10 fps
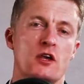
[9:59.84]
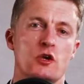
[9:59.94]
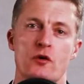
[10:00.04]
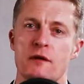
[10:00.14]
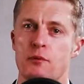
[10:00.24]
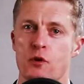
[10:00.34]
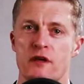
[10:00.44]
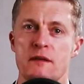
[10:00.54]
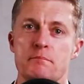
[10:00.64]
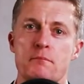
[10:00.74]
Your
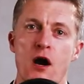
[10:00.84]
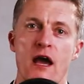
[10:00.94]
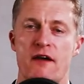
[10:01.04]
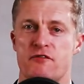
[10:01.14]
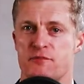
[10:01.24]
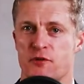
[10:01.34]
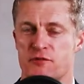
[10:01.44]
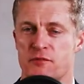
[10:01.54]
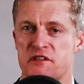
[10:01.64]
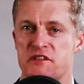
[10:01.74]
employee might have
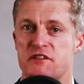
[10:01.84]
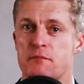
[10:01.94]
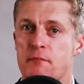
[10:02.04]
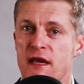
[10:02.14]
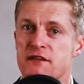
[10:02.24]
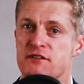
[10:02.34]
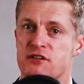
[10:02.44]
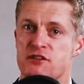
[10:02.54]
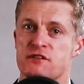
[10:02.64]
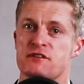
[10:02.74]
responsibility to make
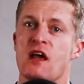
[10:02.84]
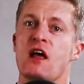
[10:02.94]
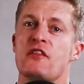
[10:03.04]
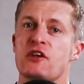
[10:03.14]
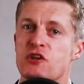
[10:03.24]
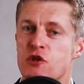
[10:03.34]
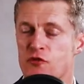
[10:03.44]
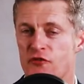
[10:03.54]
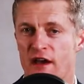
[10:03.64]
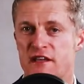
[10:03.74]
decisions that
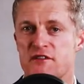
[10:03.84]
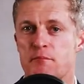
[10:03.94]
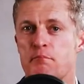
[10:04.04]
you've faced